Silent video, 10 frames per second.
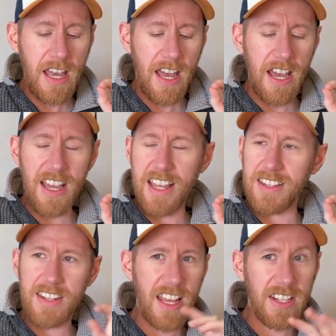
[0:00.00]

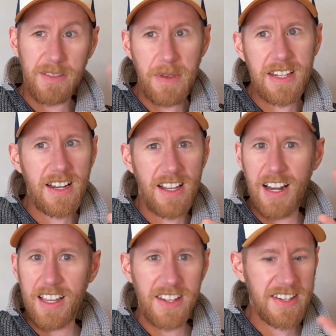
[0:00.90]
It's basically
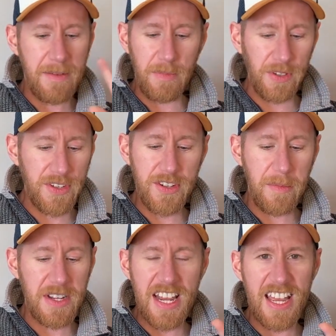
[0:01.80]
like a simple
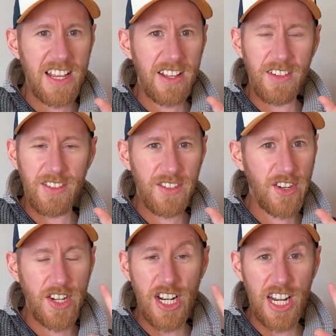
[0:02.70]
summer day
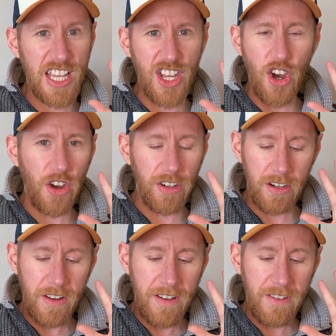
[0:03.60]
suddenly gone
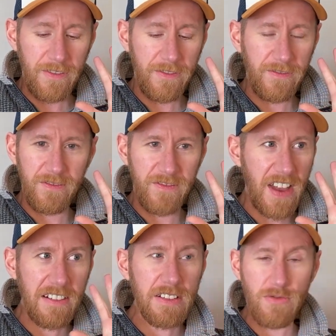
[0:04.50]

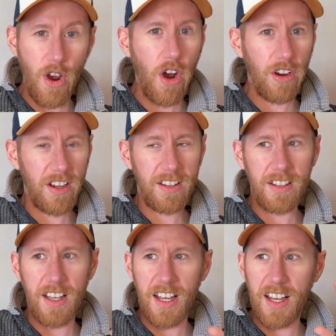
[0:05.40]
very wrong,
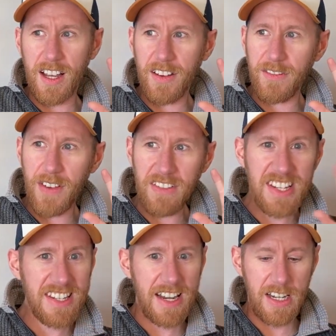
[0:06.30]
very
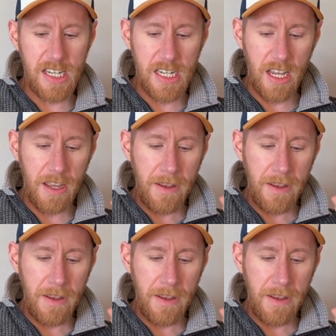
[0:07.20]
sinister.